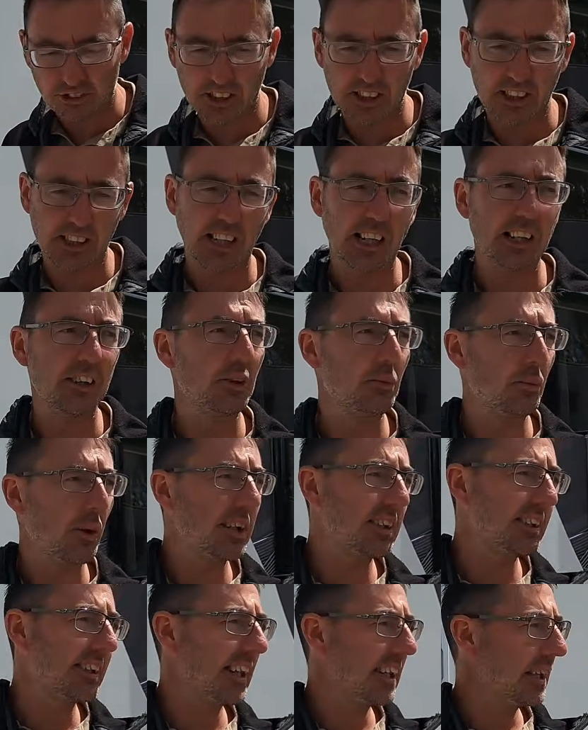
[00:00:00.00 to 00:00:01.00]
as I say, and the
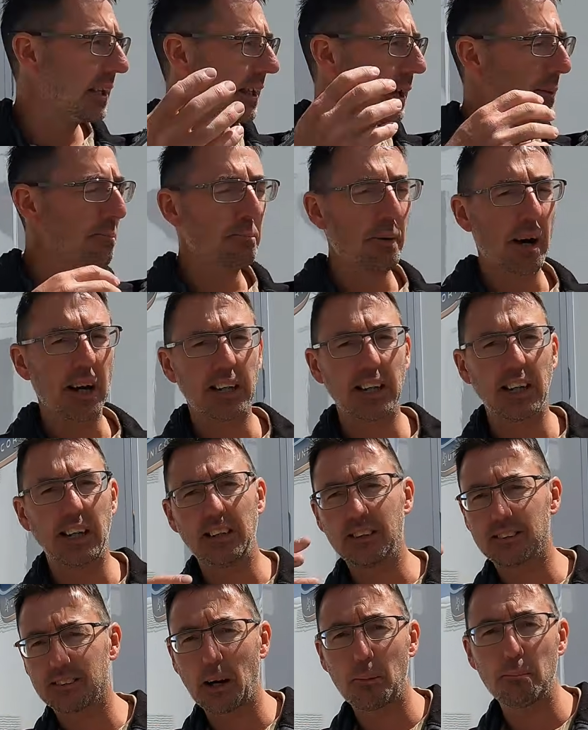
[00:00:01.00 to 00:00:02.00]
way to get it then back
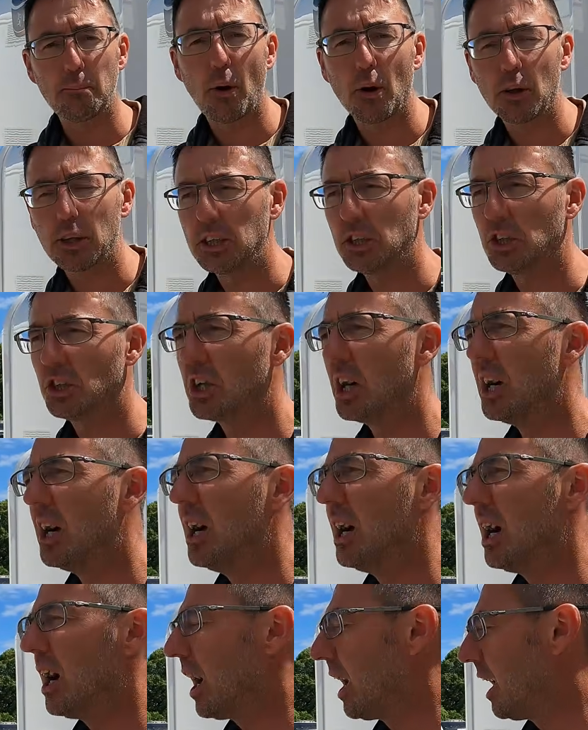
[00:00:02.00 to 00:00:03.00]
is that polish
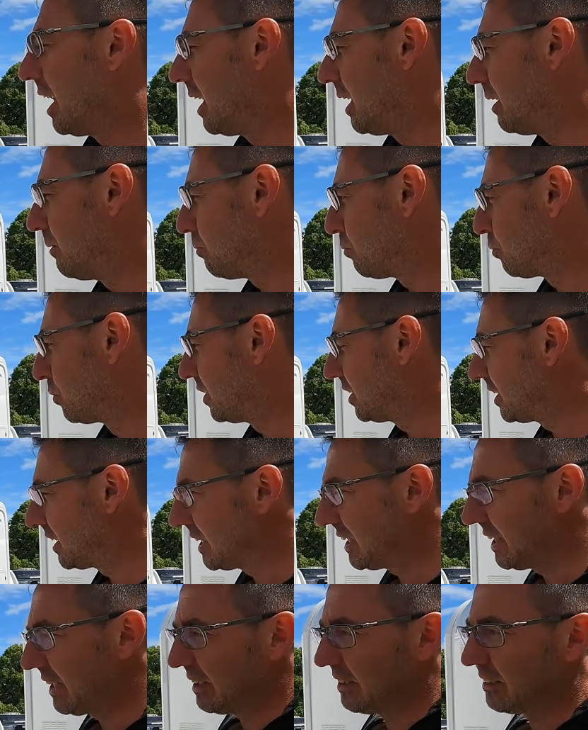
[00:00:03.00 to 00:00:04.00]
with
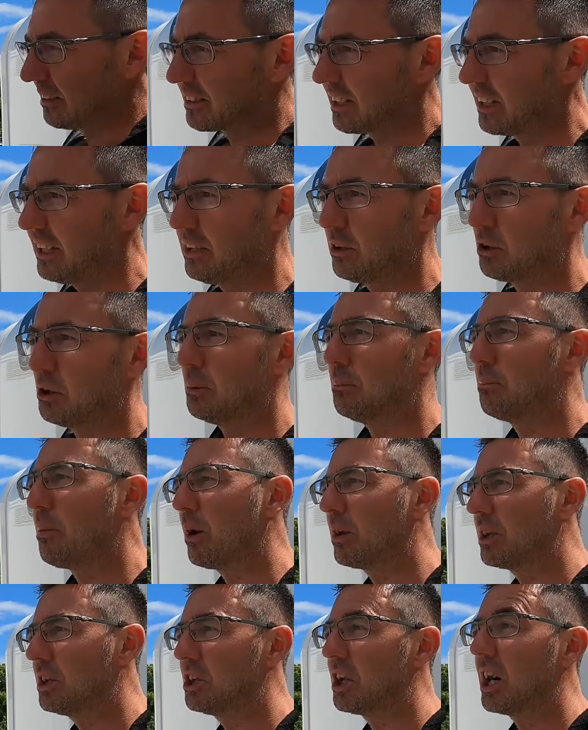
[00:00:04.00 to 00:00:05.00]
the T-cut
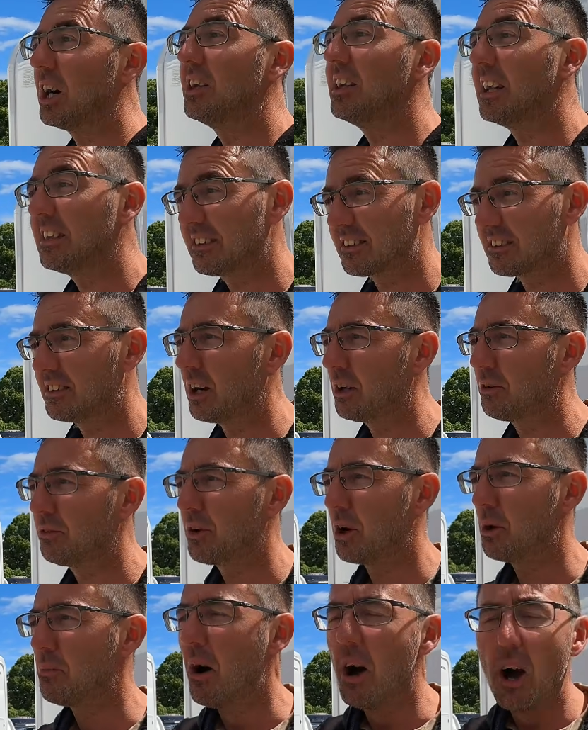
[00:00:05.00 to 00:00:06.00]
polish and then snow
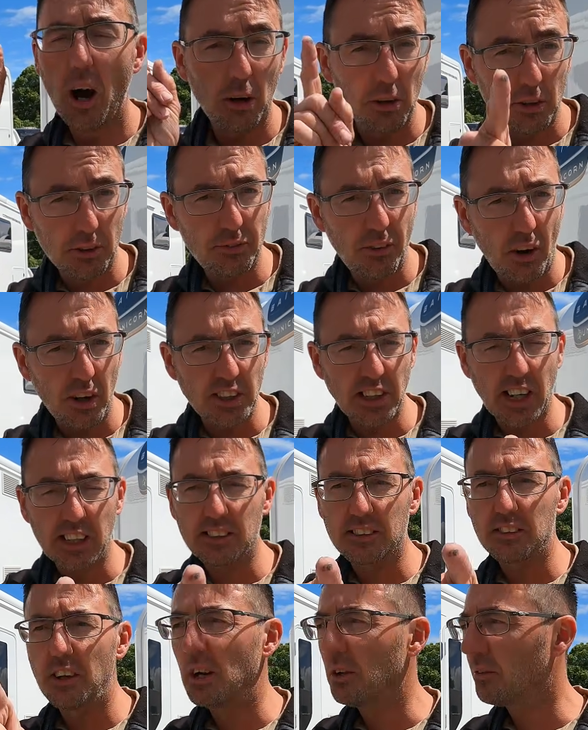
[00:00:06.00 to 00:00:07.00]
foam. I'm going to find our
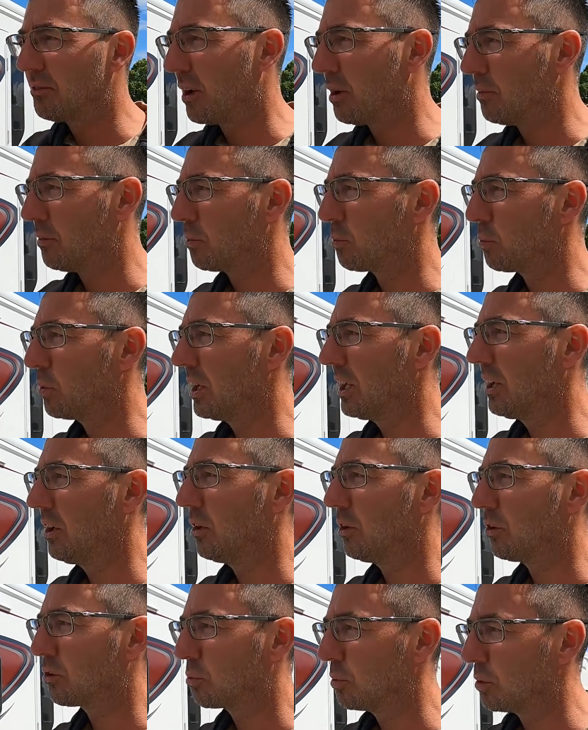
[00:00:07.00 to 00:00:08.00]
snow foam that we
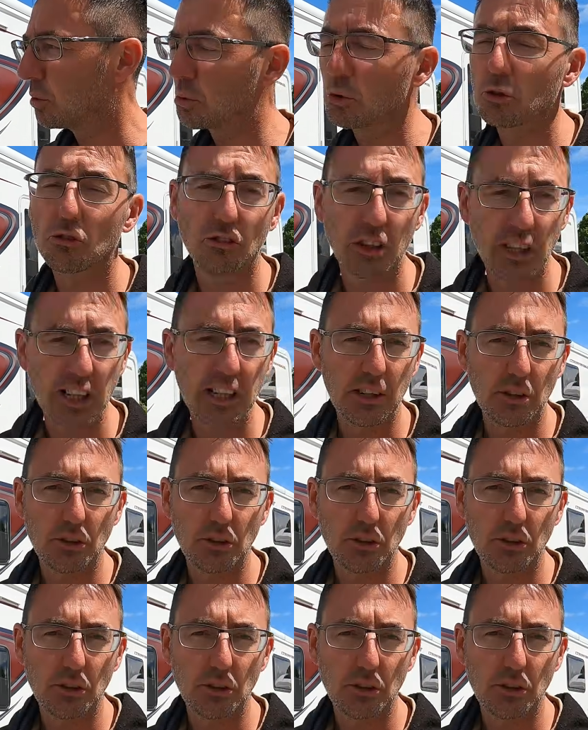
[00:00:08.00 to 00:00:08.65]
used, which was really